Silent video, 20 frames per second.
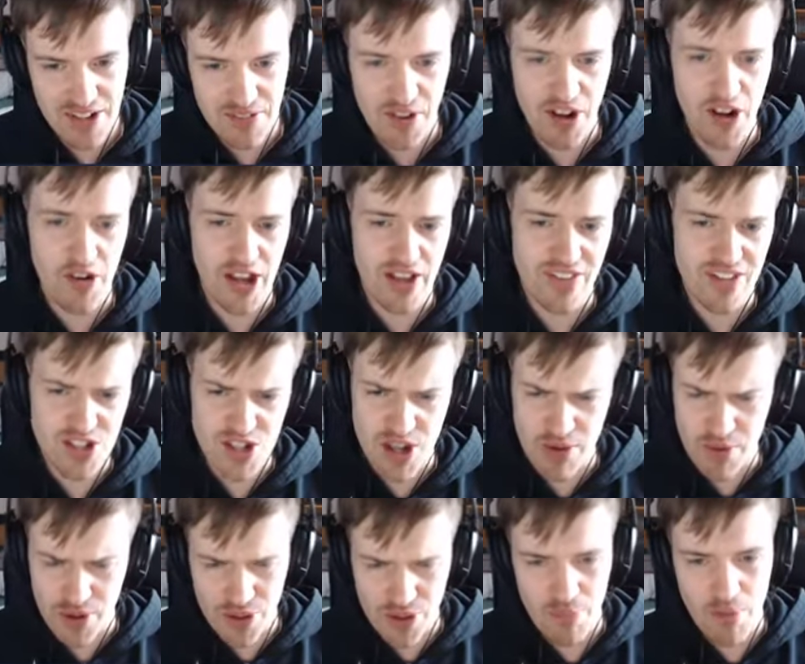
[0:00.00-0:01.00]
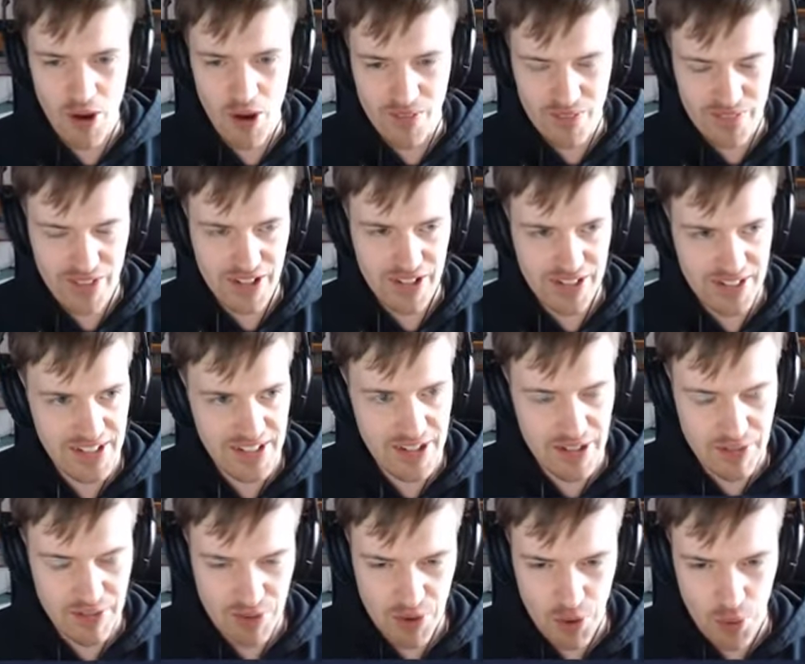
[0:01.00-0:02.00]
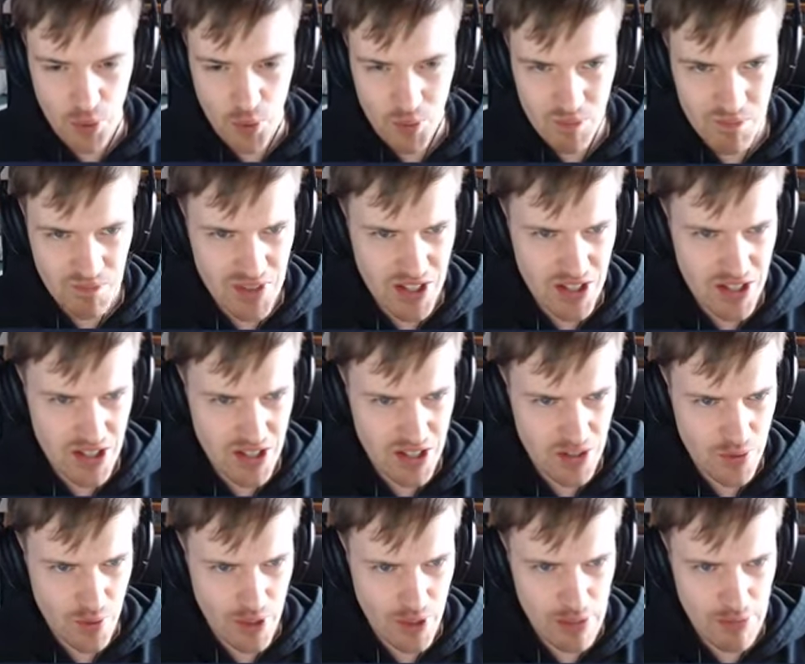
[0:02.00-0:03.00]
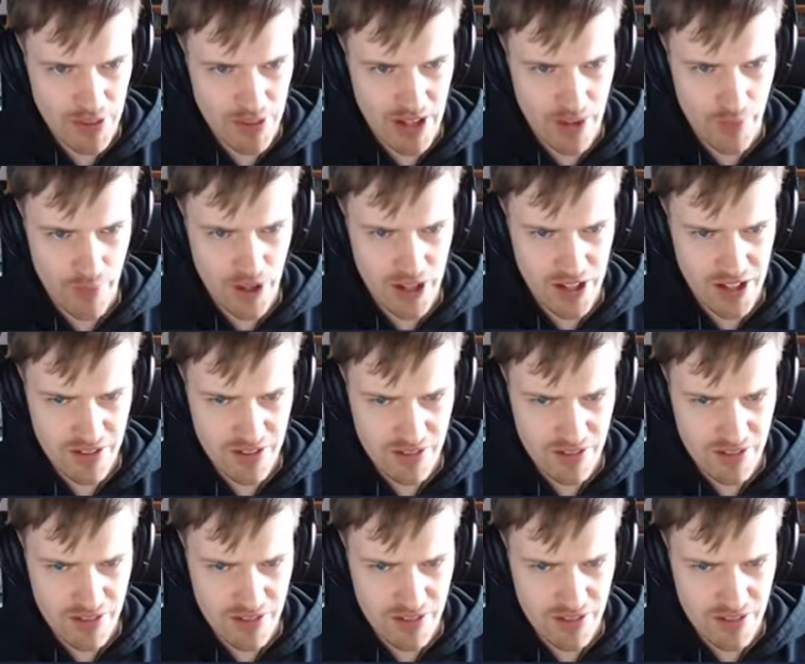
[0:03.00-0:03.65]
Right, okay, let's get rid of the punk then. Yeah, cool. We'll keep it that way.